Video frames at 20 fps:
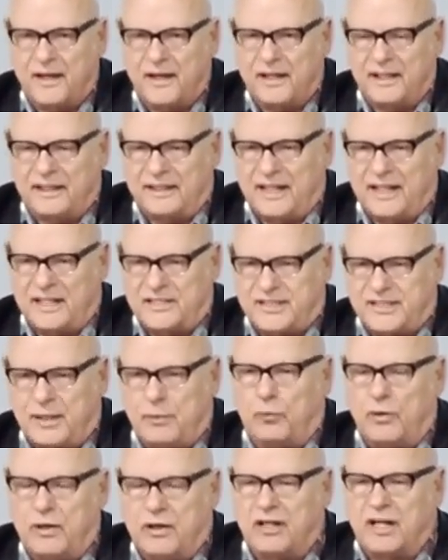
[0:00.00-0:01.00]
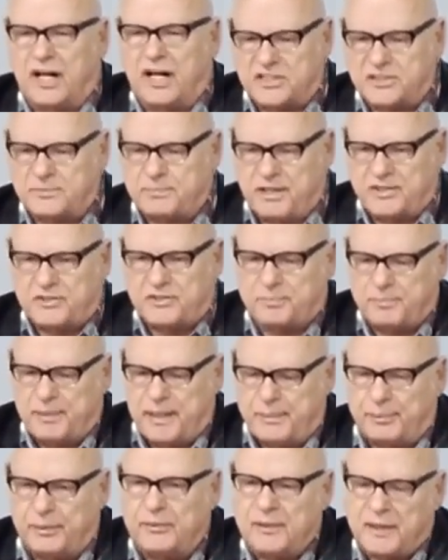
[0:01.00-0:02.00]
And I said, We're God's special
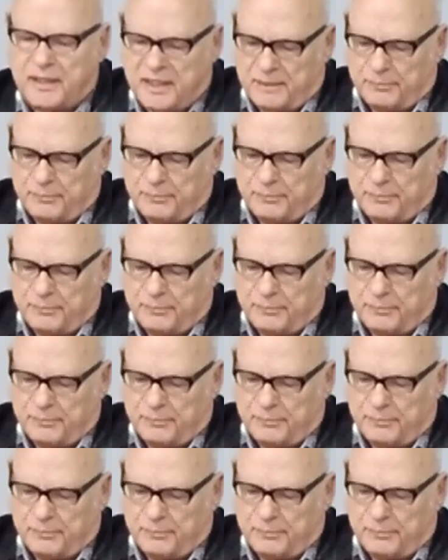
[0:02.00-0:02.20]
people,